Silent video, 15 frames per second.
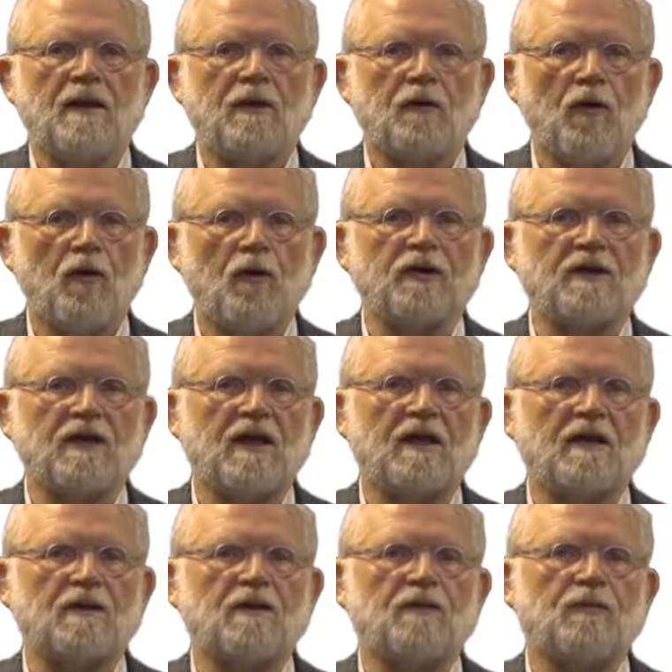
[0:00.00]
It all
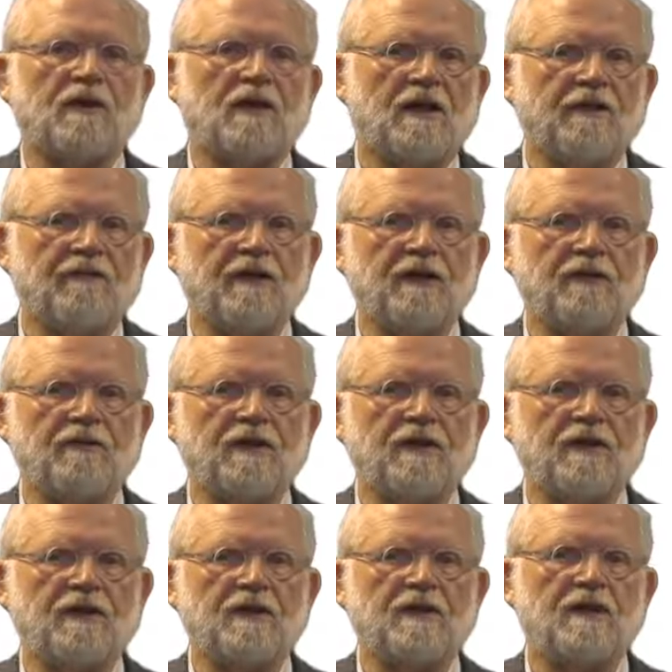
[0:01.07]
starts with the living
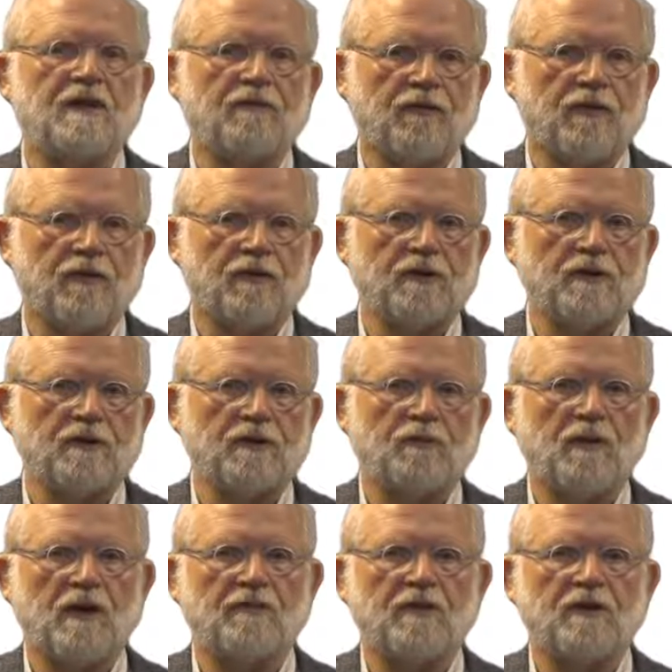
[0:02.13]
trees in the forest,
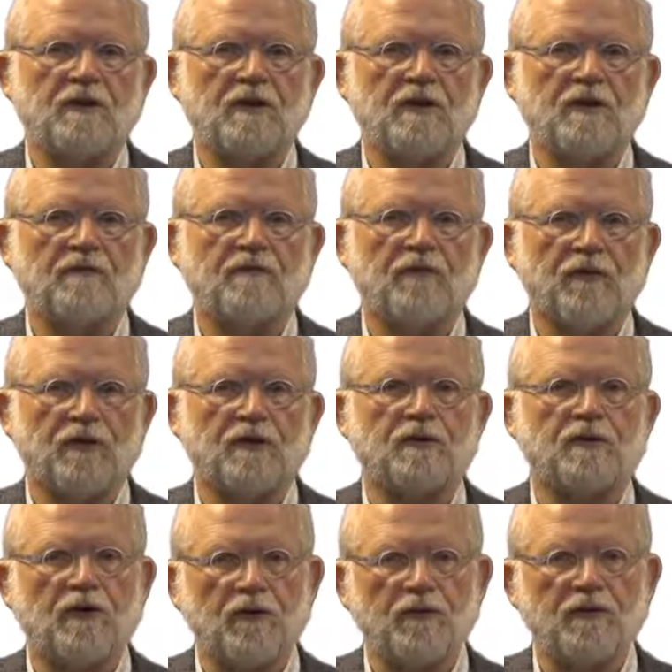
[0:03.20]
where we study
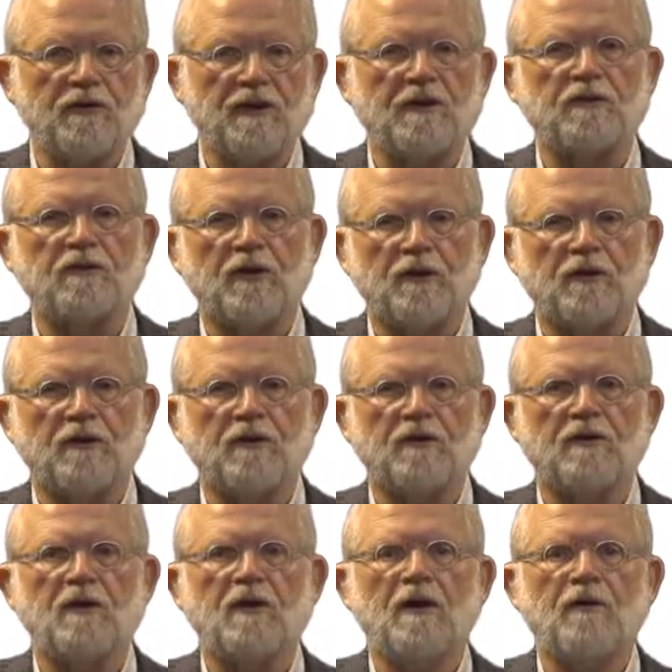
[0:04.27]
forest growth and
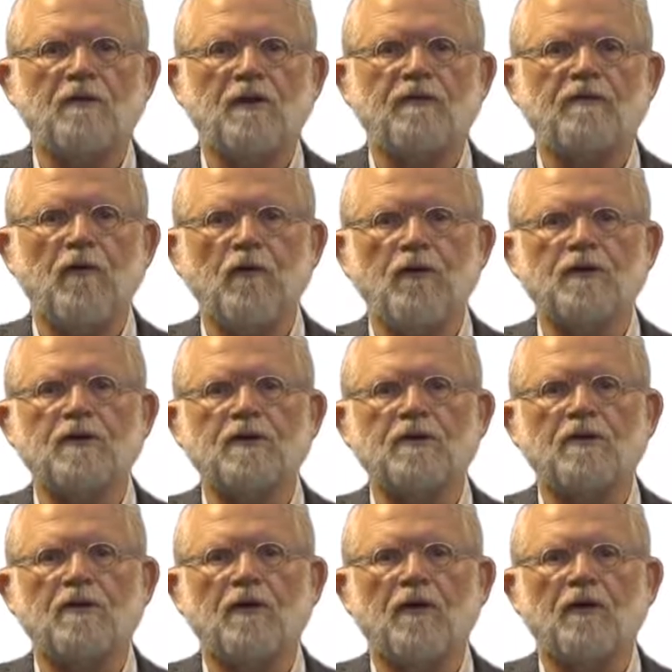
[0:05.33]
structure with
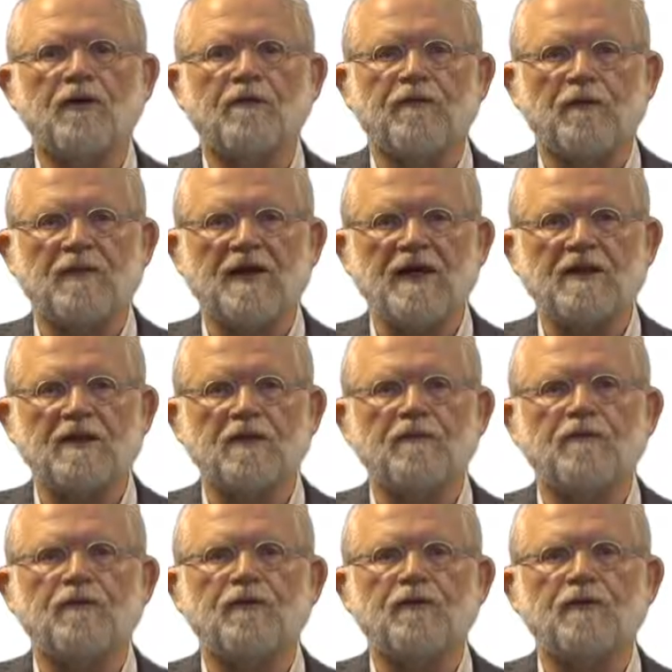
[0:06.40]
focus on the formation
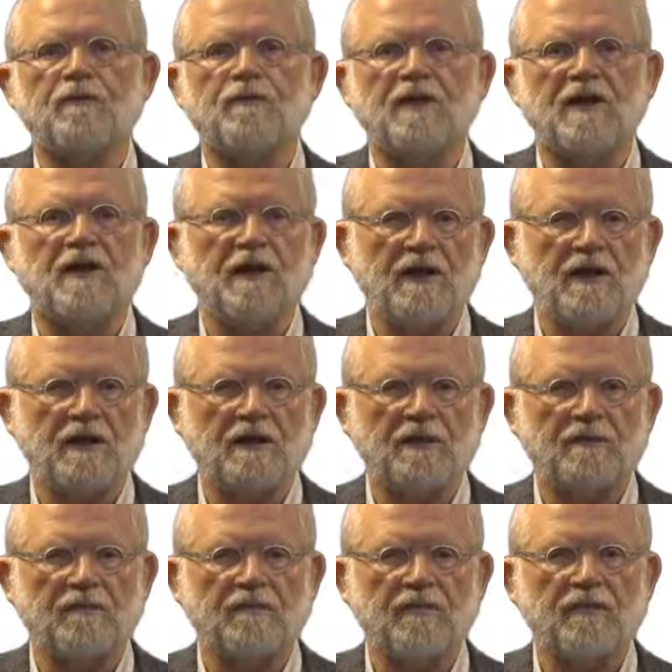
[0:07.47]
of wood within a year,
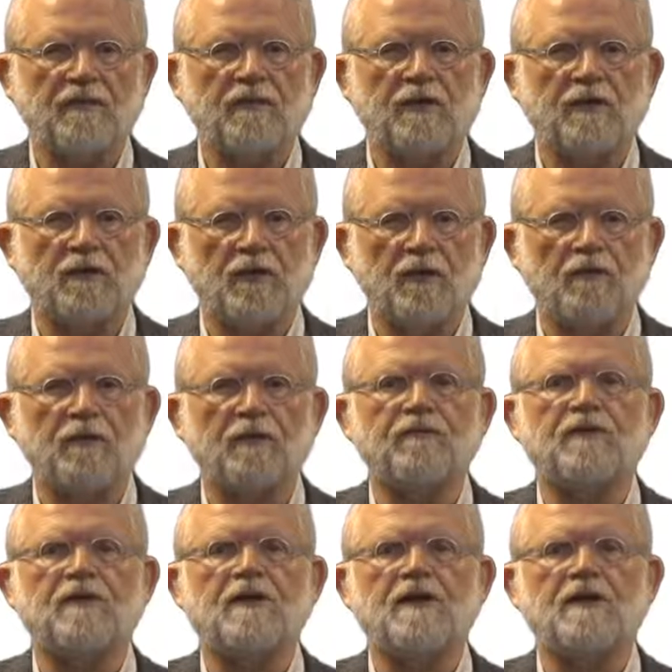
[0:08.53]
the growth of
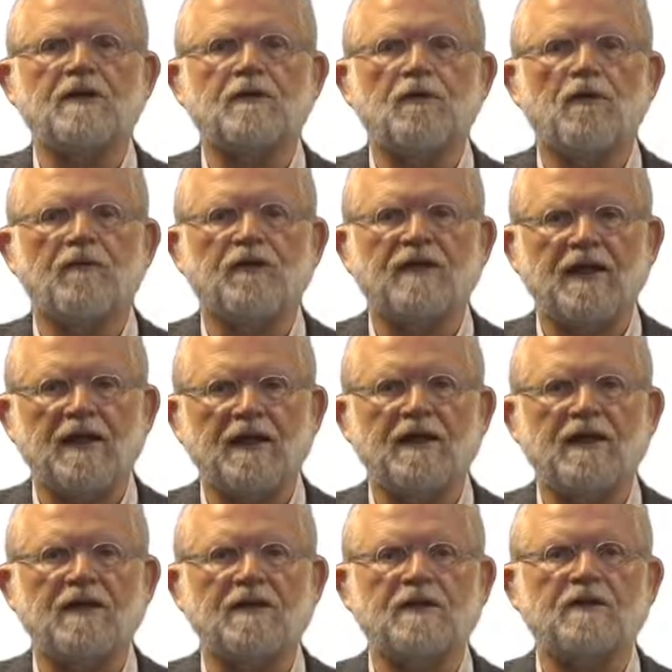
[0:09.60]
trees over
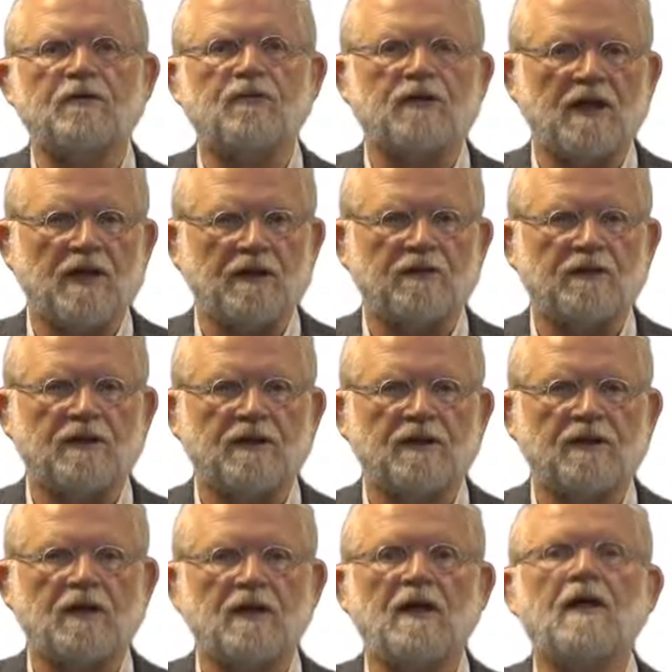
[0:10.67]
decades to
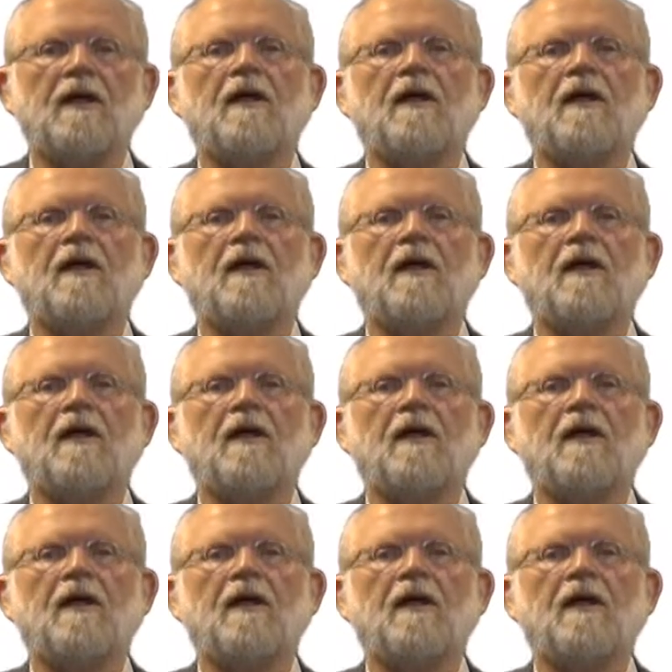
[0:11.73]
centuries,